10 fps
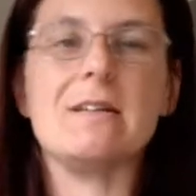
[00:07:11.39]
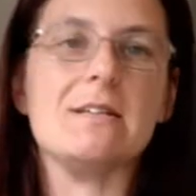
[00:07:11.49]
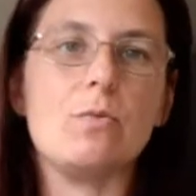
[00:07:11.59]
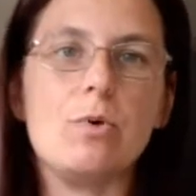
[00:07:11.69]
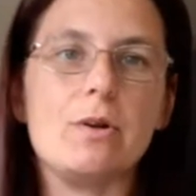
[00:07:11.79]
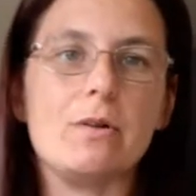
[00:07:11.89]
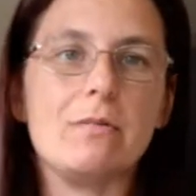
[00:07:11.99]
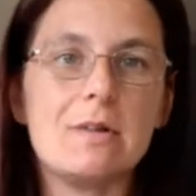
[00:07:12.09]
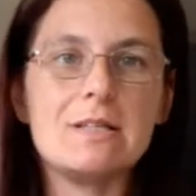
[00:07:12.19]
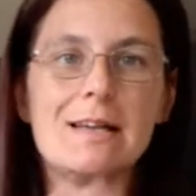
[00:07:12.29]
and it's a
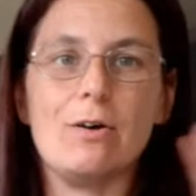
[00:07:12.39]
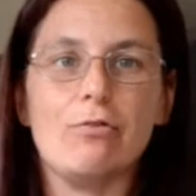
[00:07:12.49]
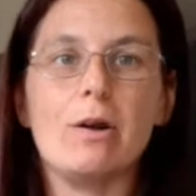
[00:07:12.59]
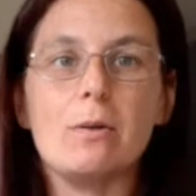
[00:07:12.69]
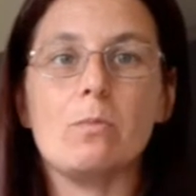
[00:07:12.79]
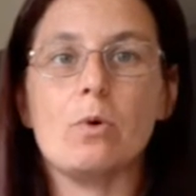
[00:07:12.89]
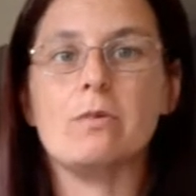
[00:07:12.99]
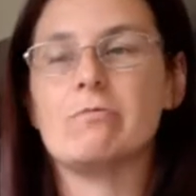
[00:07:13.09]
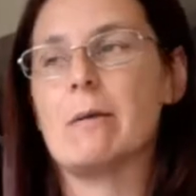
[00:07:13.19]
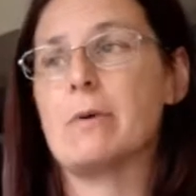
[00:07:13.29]
little
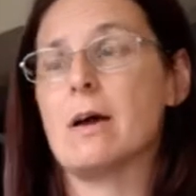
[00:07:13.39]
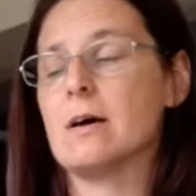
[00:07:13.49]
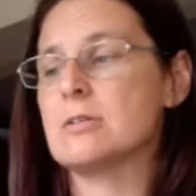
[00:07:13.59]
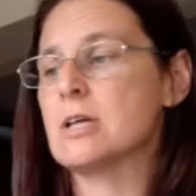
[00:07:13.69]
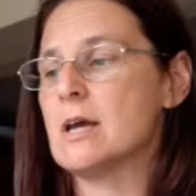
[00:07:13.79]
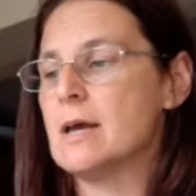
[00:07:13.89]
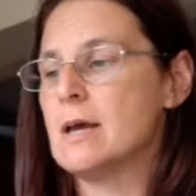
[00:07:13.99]
wooden rabbit hutch,